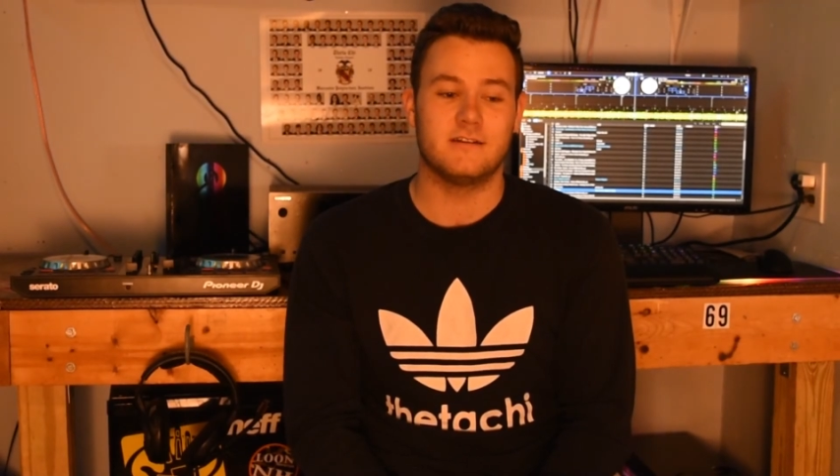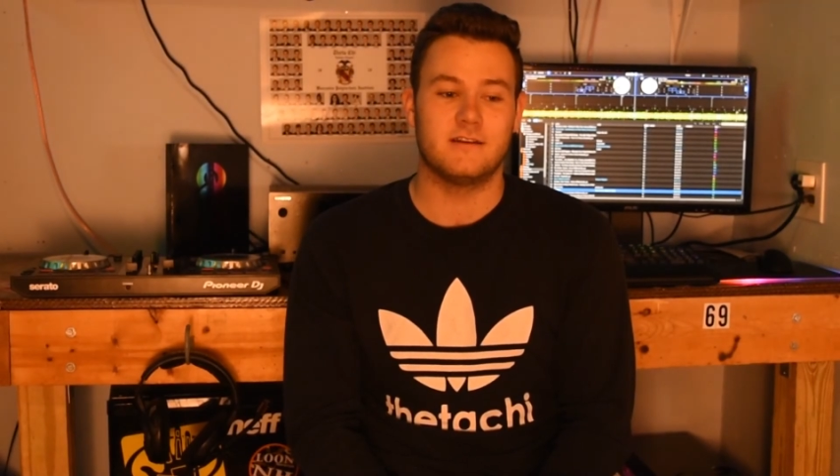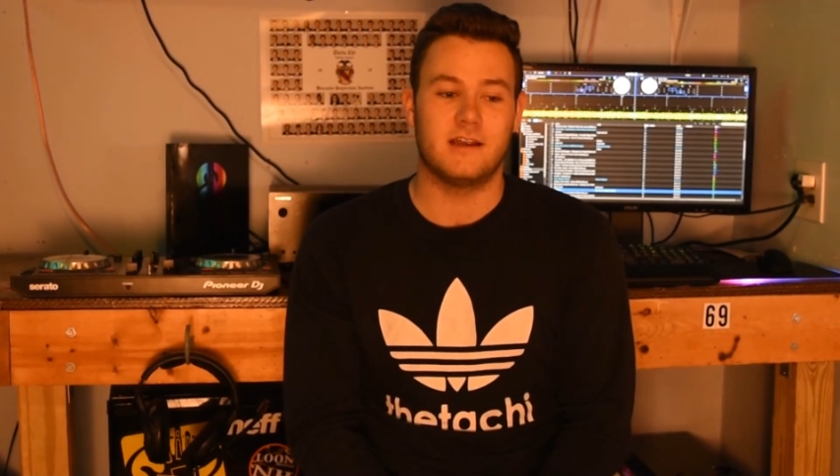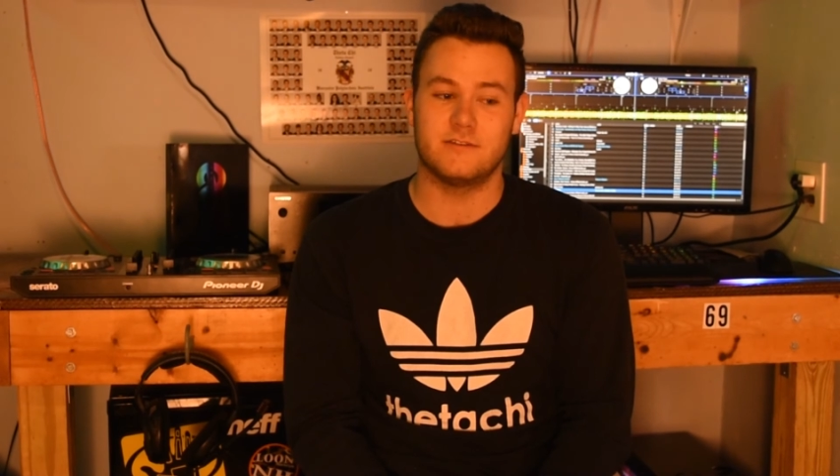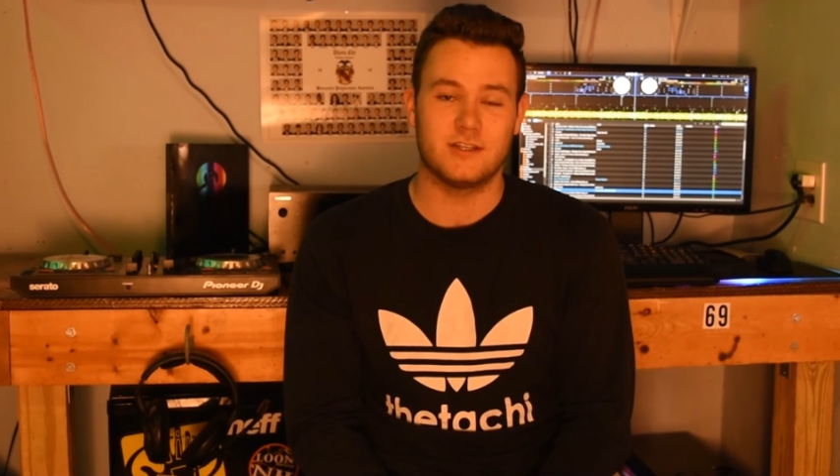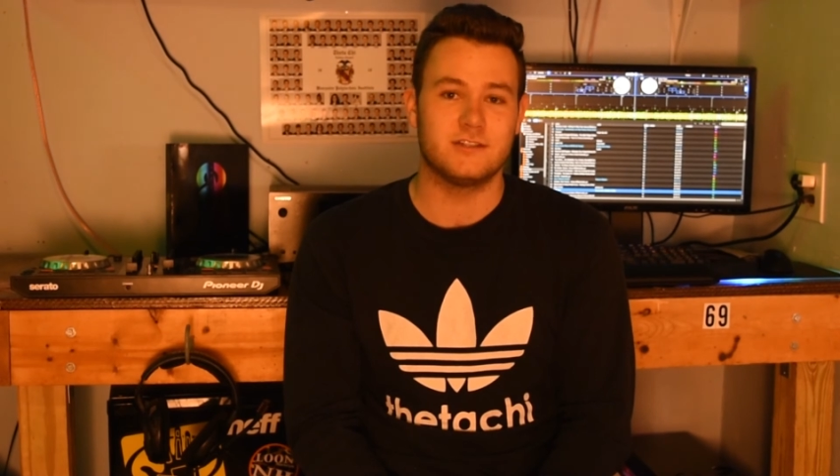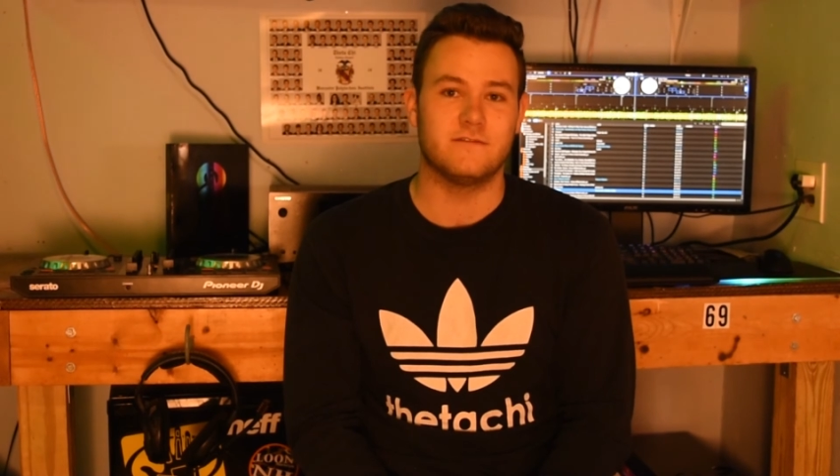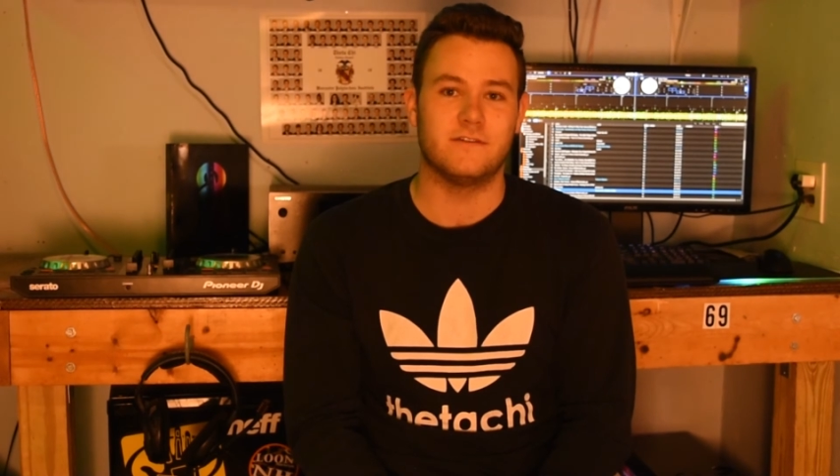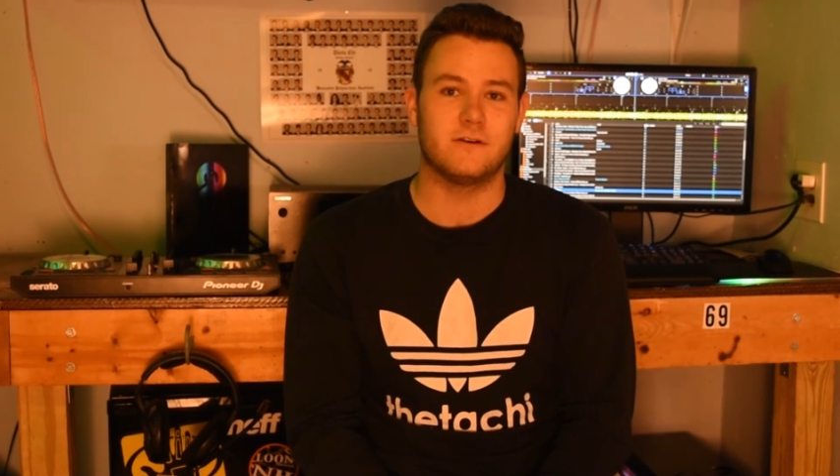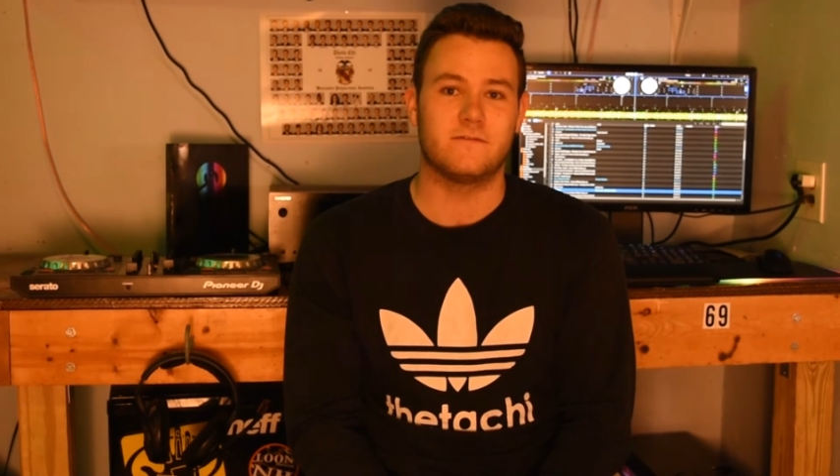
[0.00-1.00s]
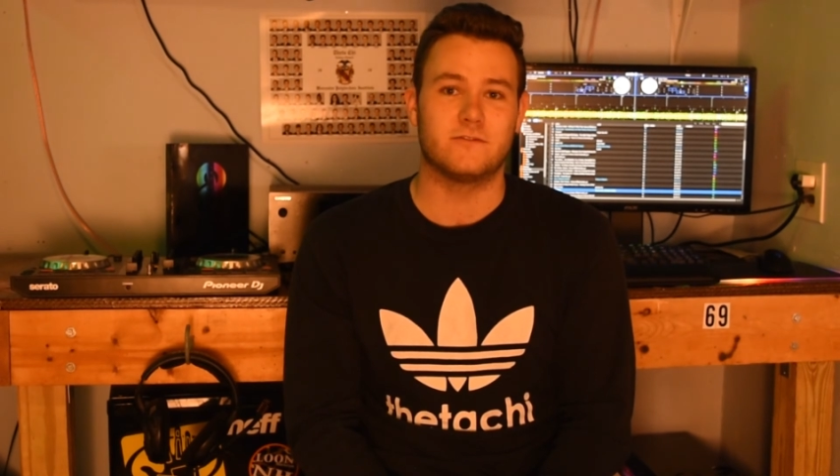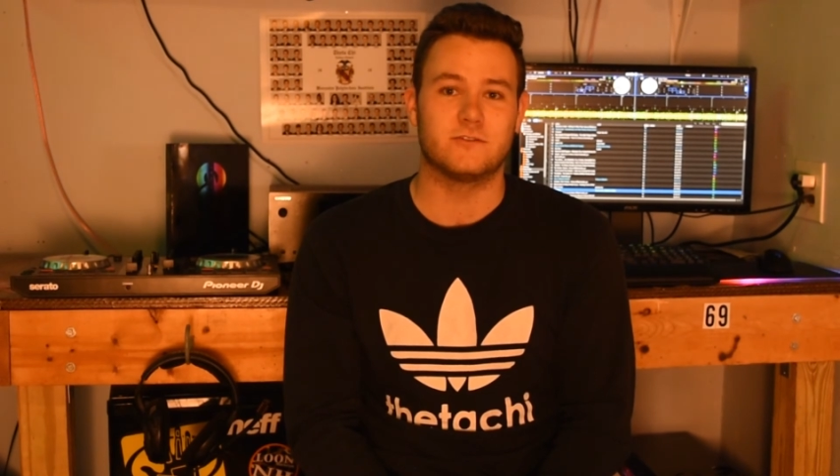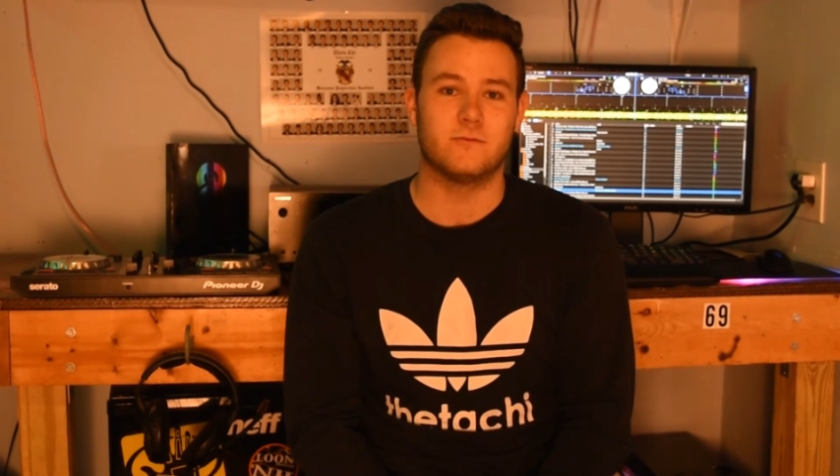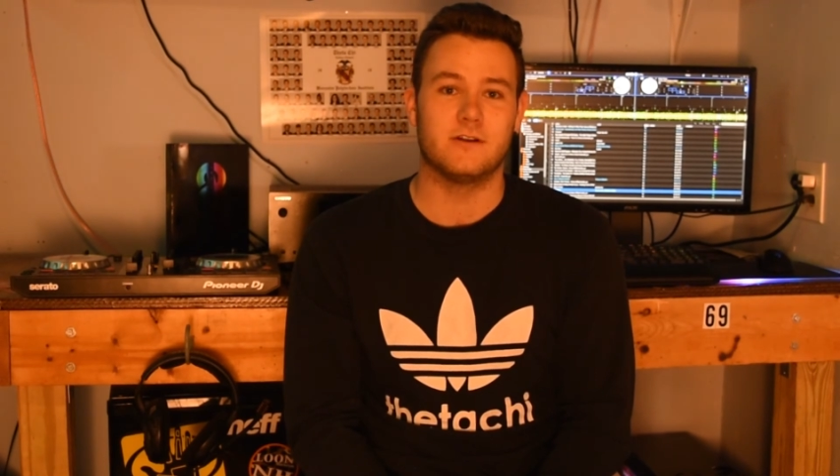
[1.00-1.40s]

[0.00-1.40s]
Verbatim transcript: ever since the very first one,